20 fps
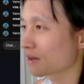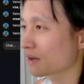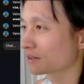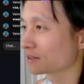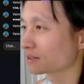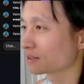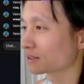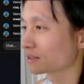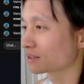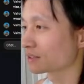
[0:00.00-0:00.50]

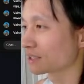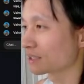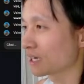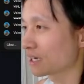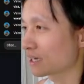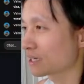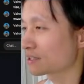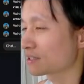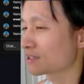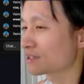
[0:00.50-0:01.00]
It's like, I
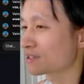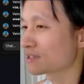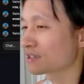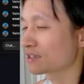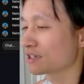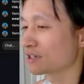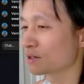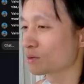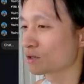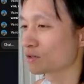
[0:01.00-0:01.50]
guess this is like
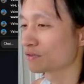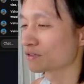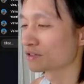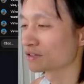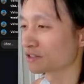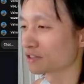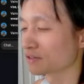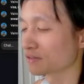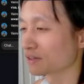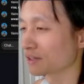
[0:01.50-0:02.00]
the
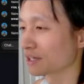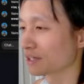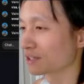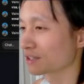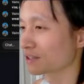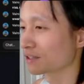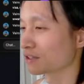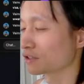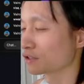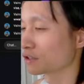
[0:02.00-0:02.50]
equivalent of like
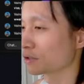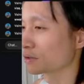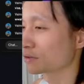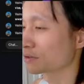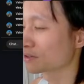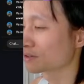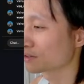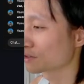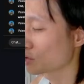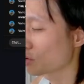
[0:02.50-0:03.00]
an
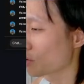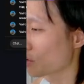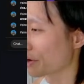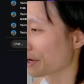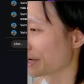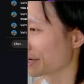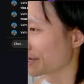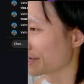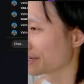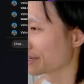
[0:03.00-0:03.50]
adult's
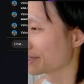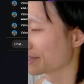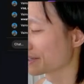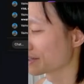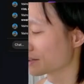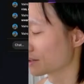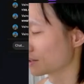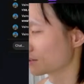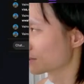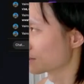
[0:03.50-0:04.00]
toy.
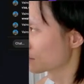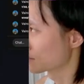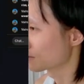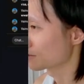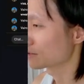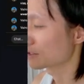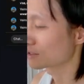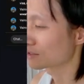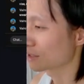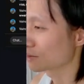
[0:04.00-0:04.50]

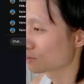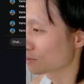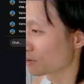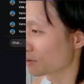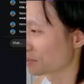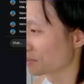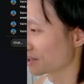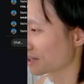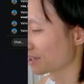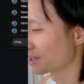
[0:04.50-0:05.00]
That sounds
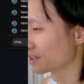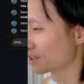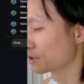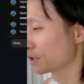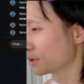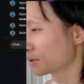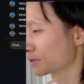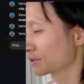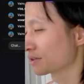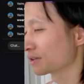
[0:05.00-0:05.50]
wrong, but like an
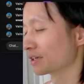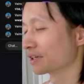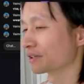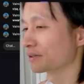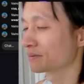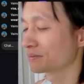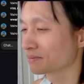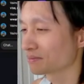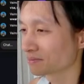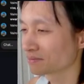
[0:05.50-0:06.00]
adult's like
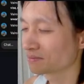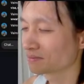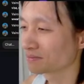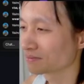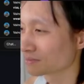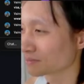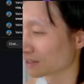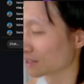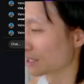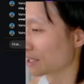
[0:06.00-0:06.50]

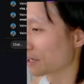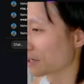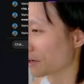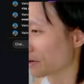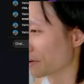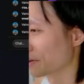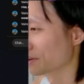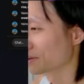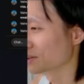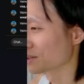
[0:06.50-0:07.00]

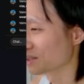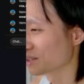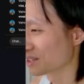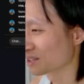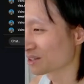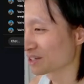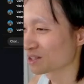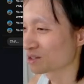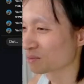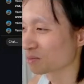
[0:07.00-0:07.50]
Lego. So you
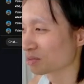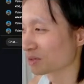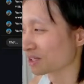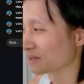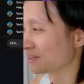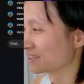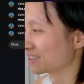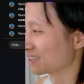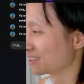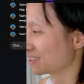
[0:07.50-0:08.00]
get to play
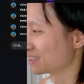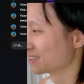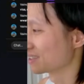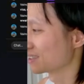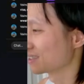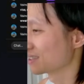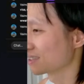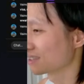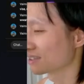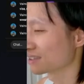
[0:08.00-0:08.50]
with this
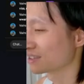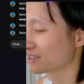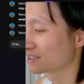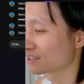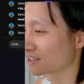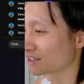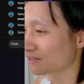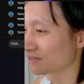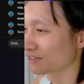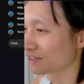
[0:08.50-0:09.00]

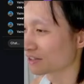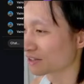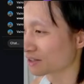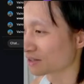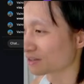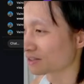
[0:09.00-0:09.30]
instead of Lego.